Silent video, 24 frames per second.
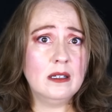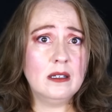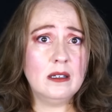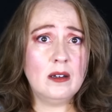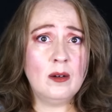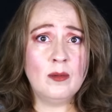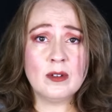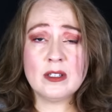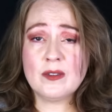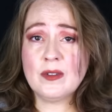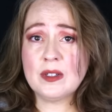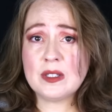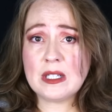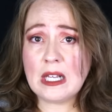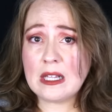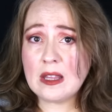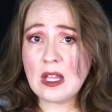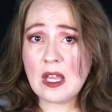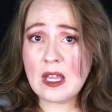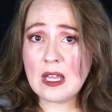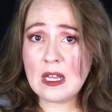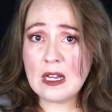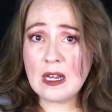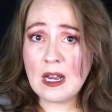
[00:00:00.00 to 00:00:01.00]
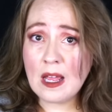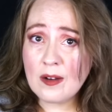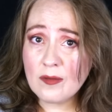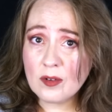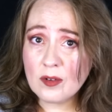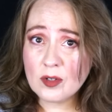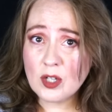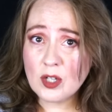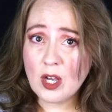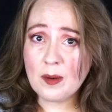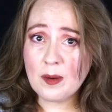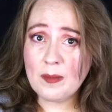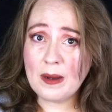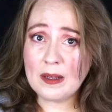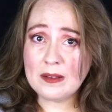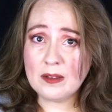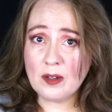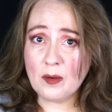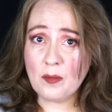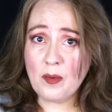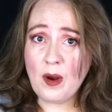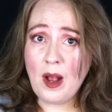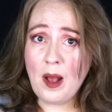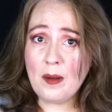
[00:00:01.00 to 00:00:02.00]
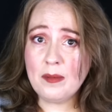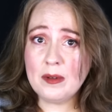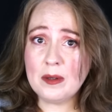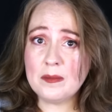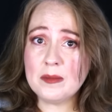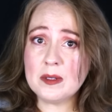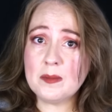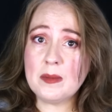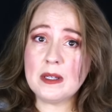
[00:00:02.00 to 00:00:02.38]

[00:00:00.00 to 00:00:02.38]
almost feels like they can never talk about their problems